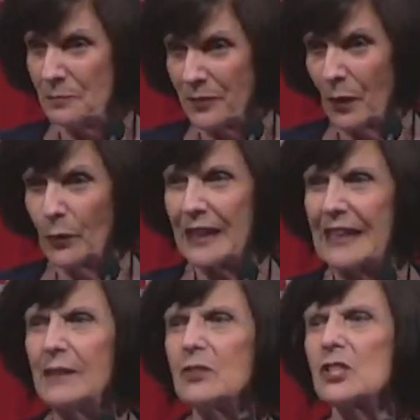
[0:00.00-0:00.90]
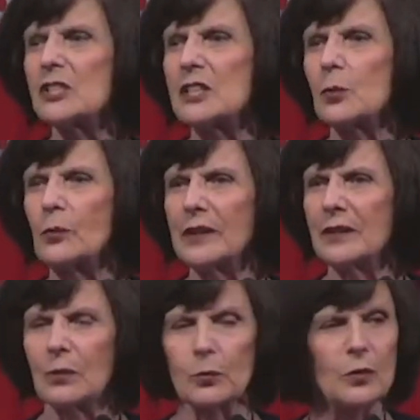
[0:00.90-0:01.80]
When I ate the 6th one,
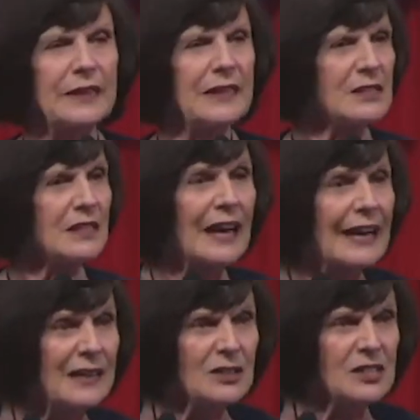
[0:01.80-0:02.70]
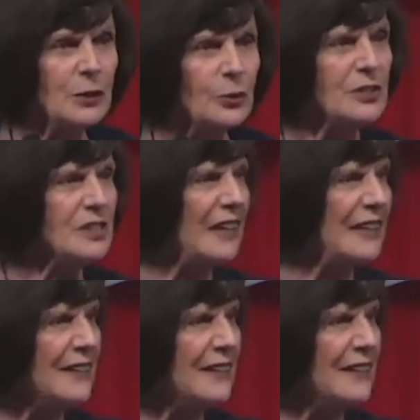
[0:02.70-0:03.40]
Roy, as kind as he could say it,